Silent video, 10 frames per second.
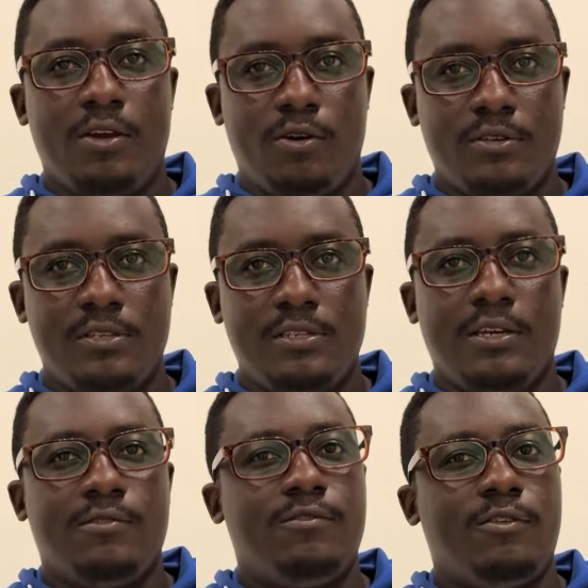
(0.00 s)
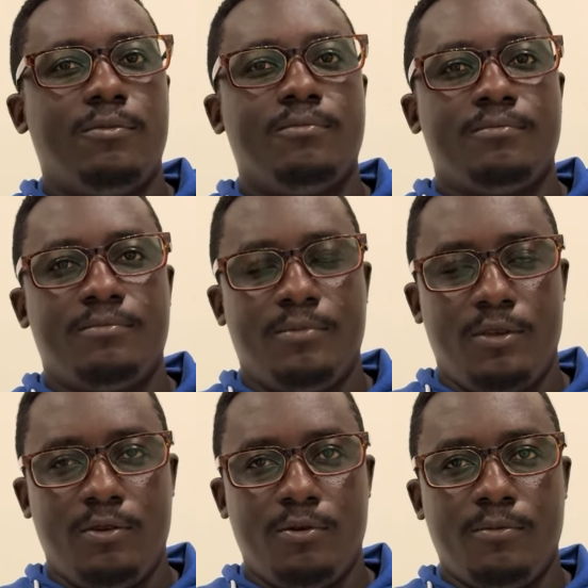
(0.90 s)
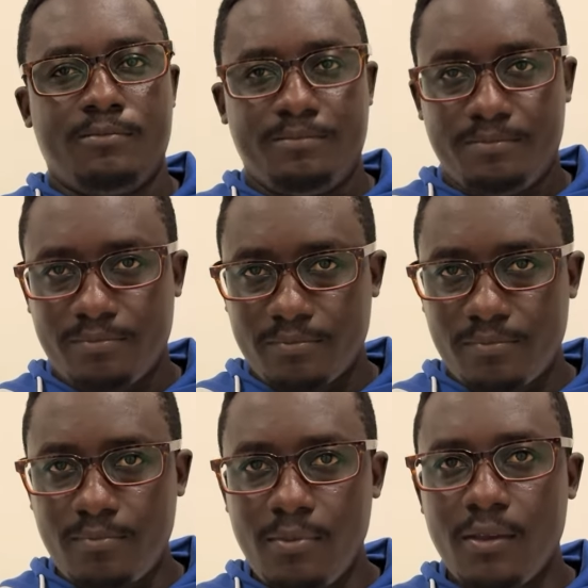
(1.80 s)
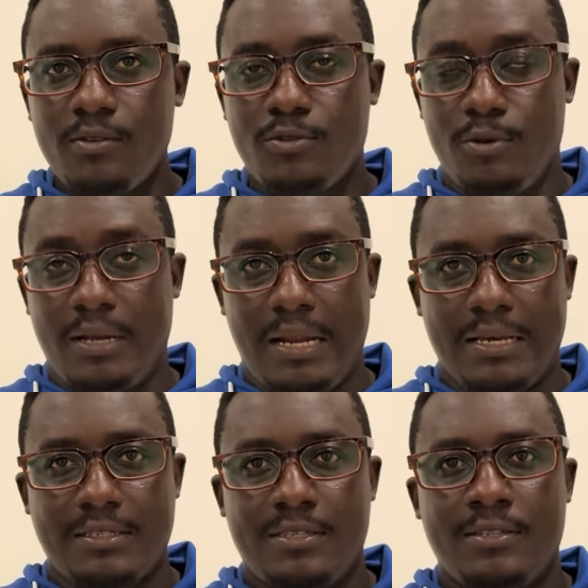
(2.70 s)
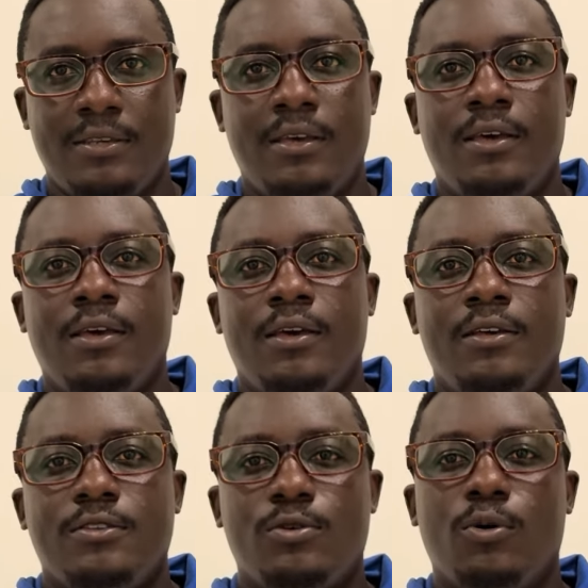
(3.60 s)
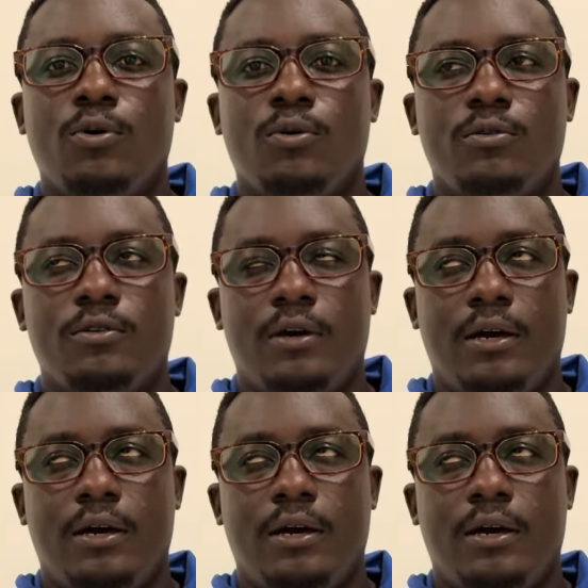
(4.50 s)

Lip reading: oxygen from, to your lungs. So